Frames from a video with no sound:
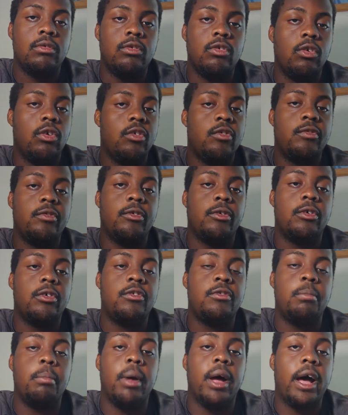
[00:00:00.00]
George
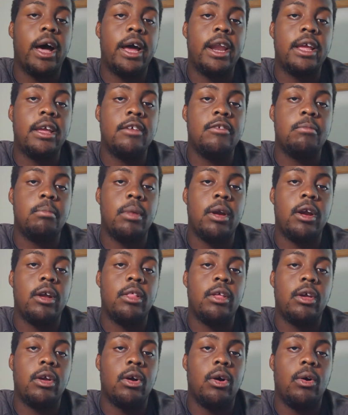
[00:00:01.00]
Floyd's body is
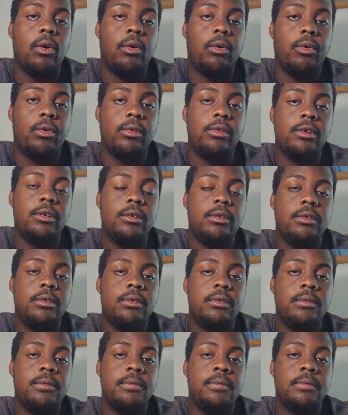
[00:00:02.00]
barely cold.
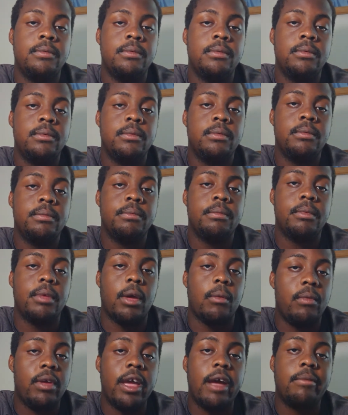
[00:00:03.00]

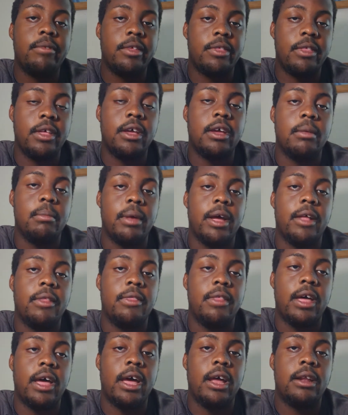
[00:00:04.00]
And we have to think
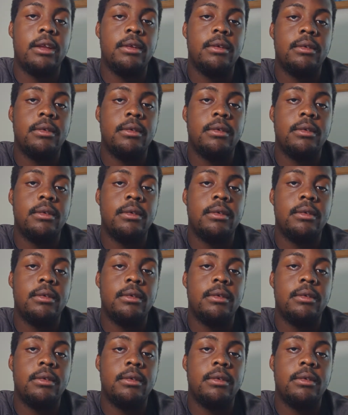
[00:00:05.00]
about that.